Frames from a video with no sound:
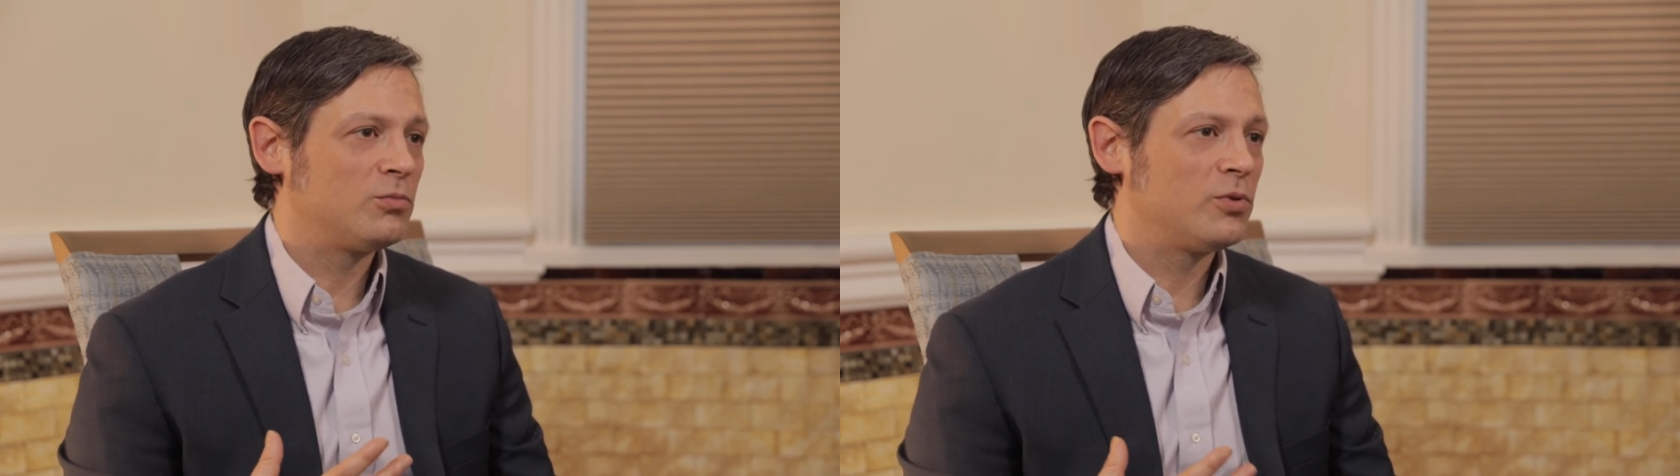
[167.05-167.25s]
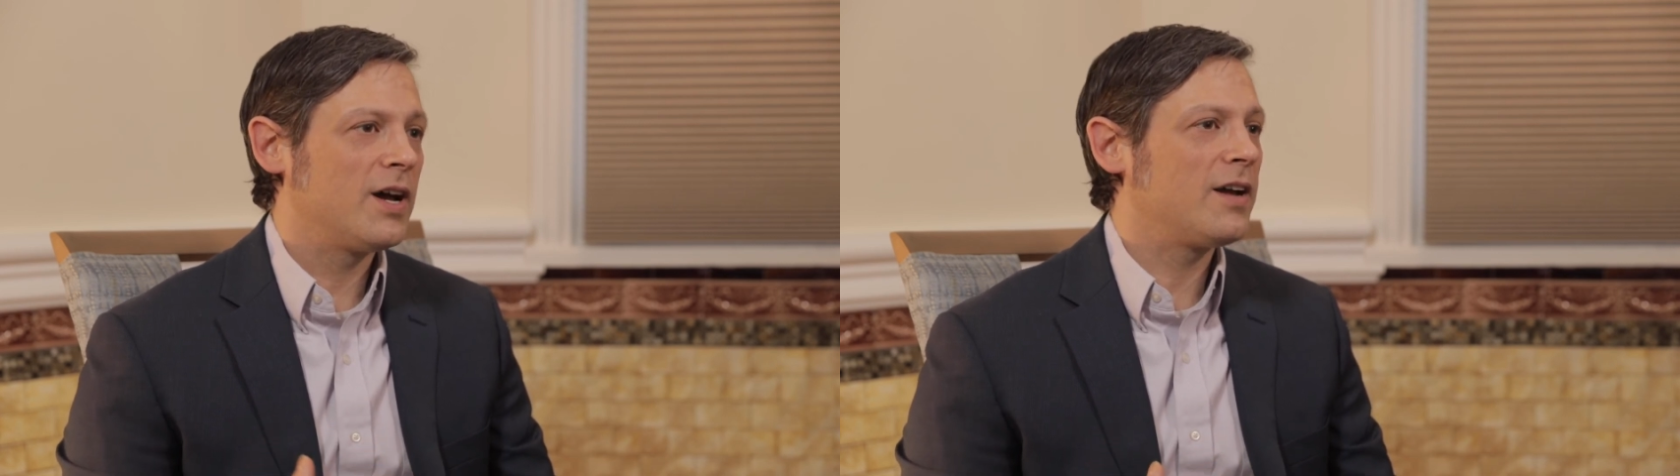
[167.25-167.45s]

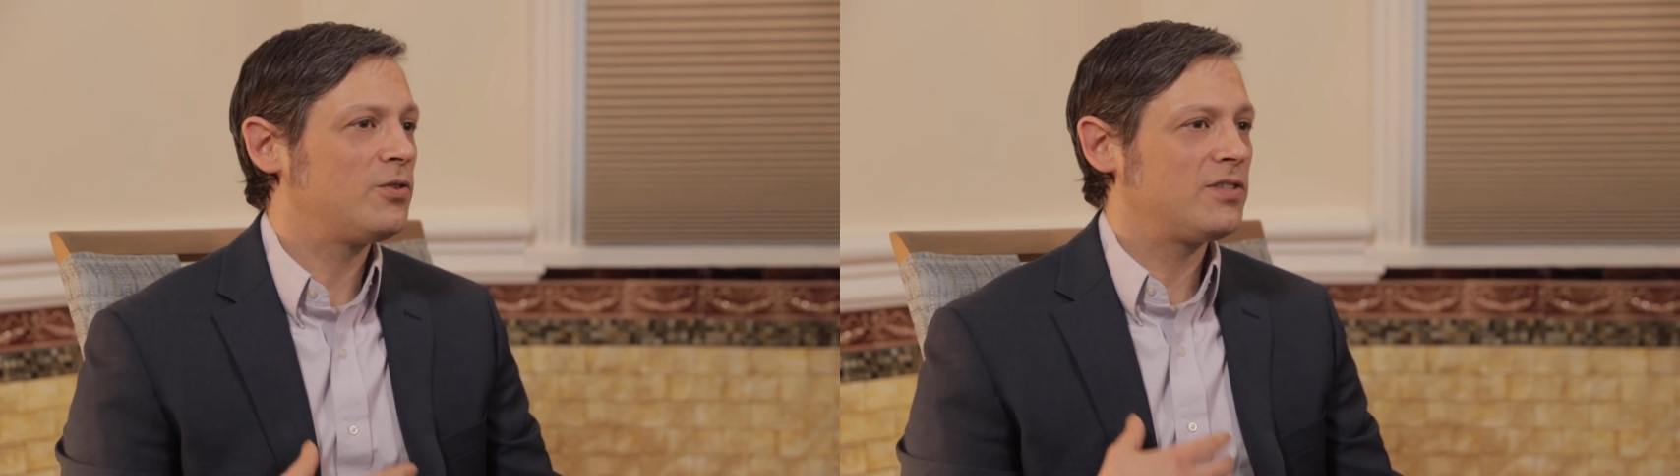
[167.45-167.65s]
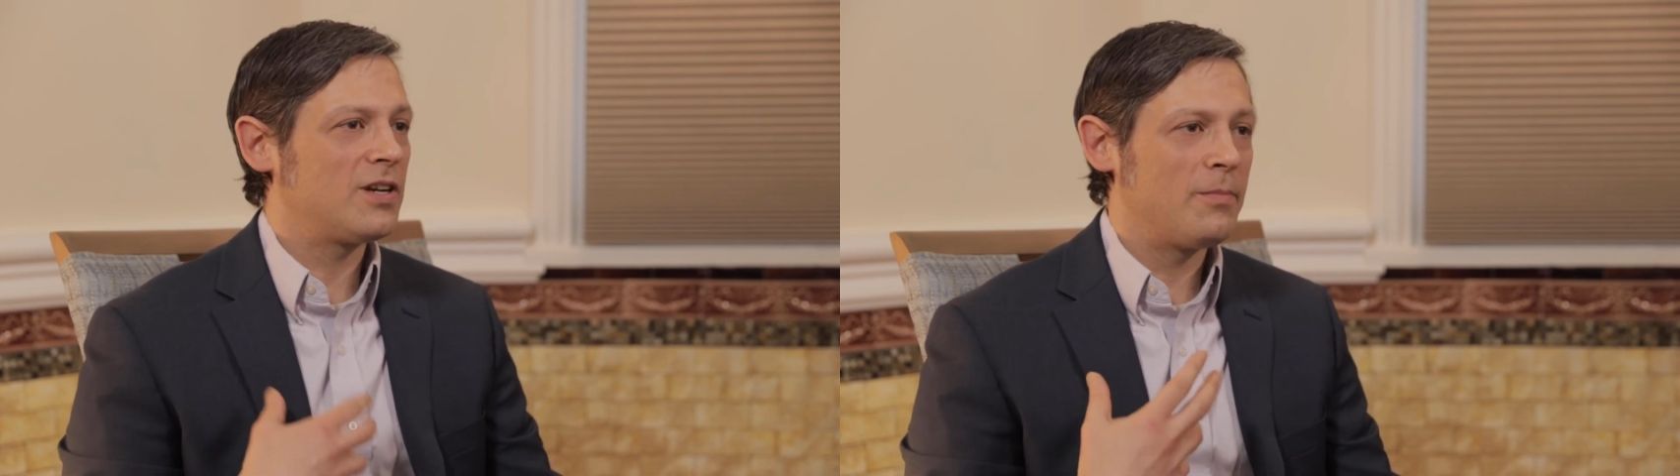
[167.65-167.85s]
We're not
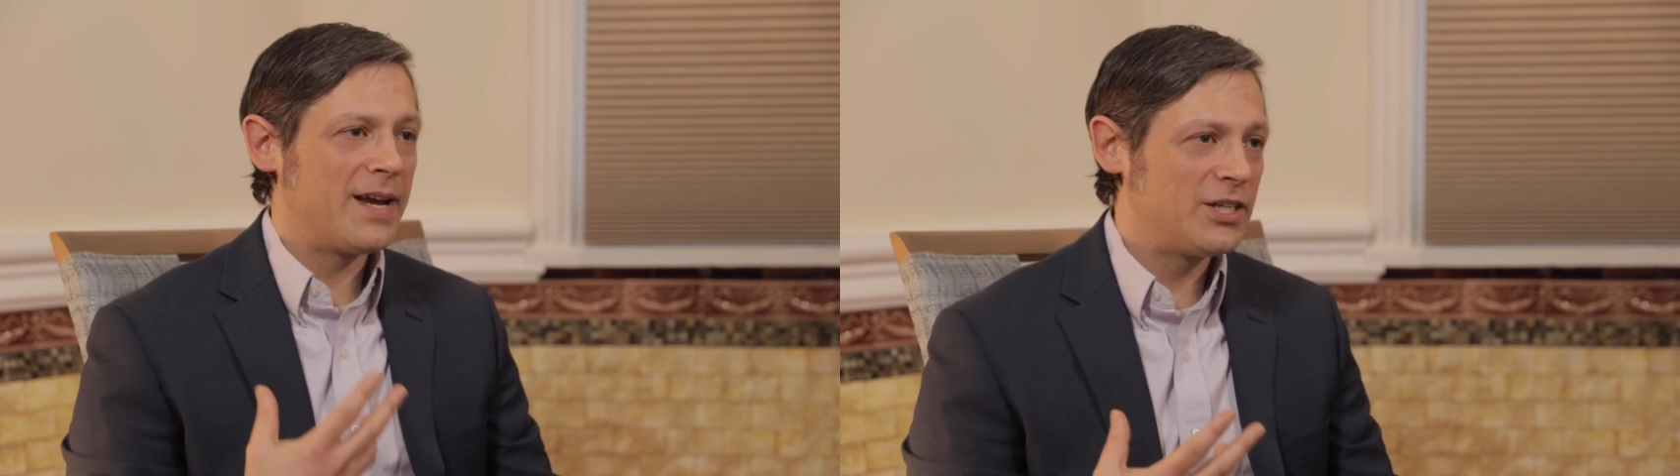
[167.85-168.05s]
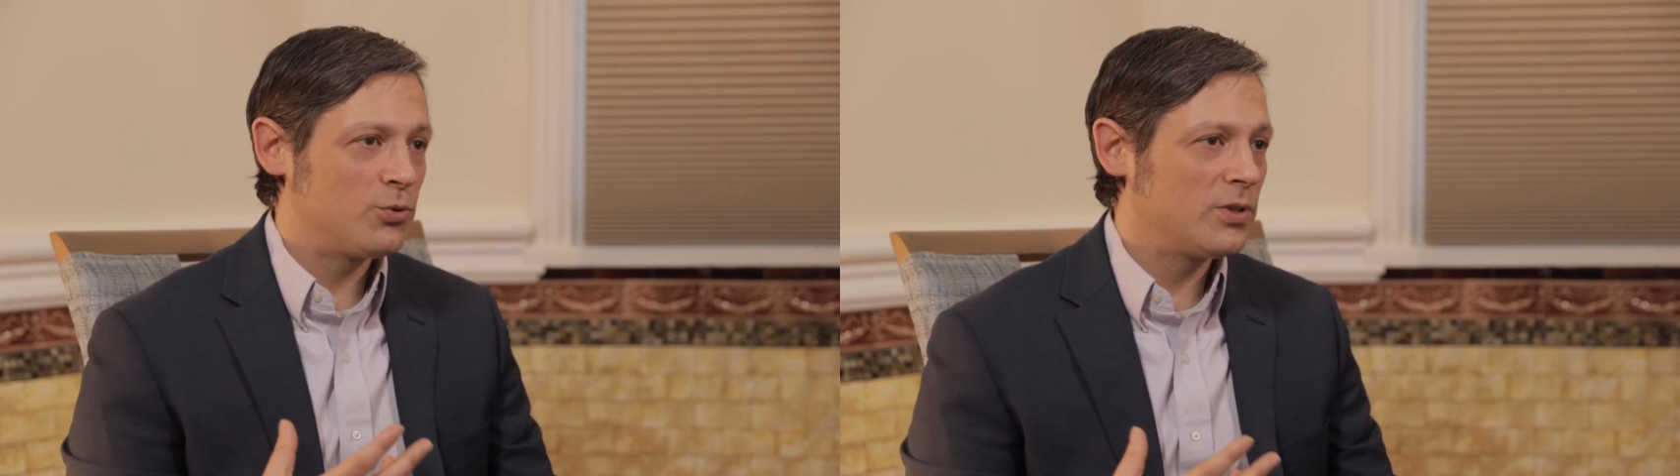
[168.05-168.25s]
using a
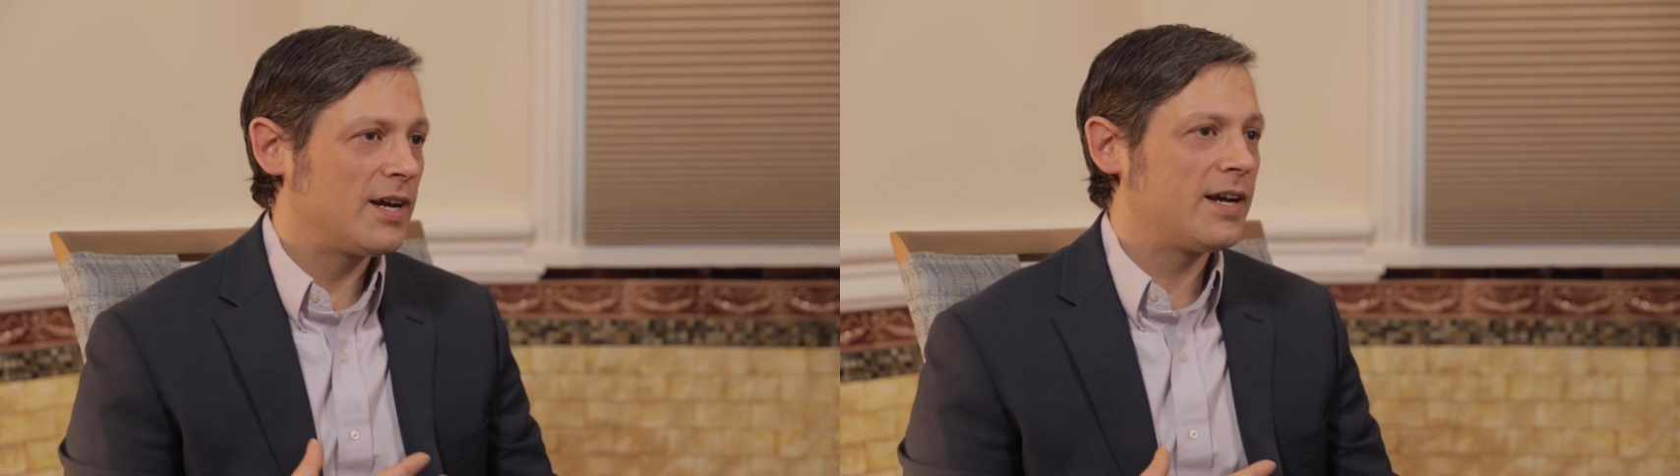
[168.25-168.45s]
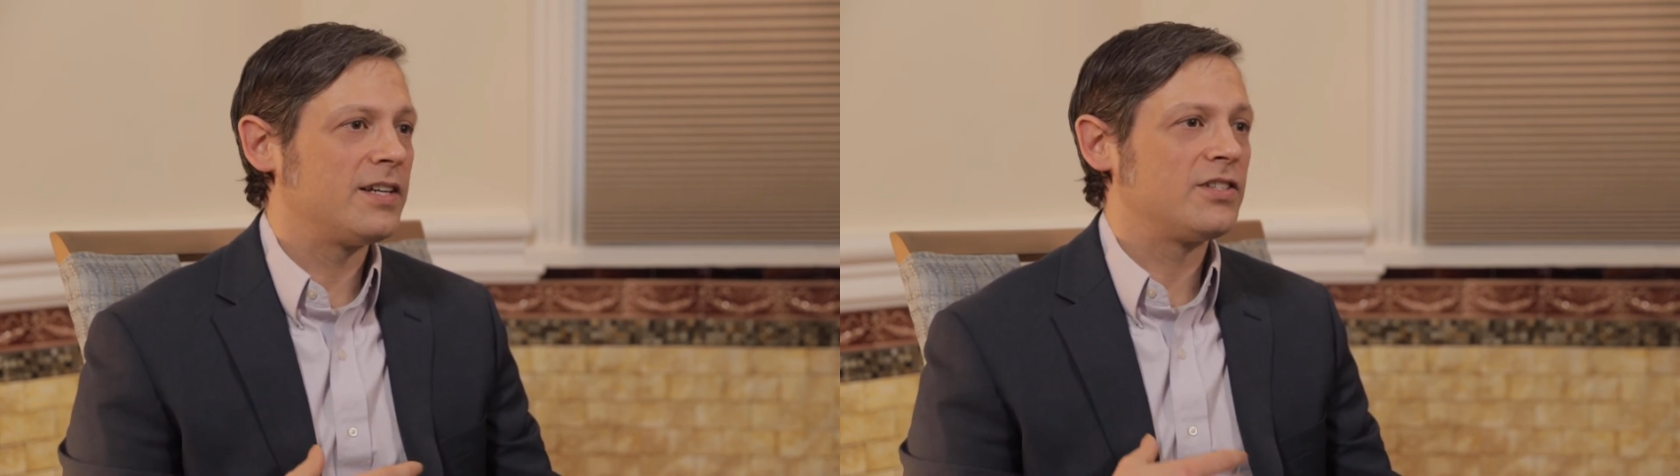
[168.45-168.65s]

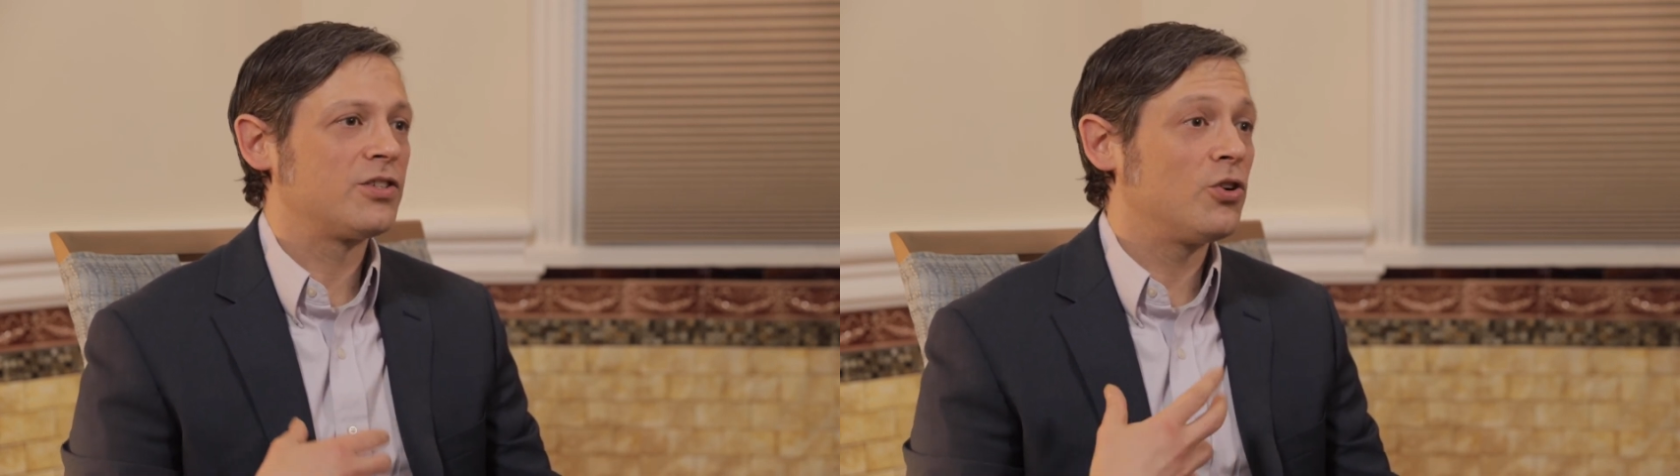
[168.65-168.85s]
manualized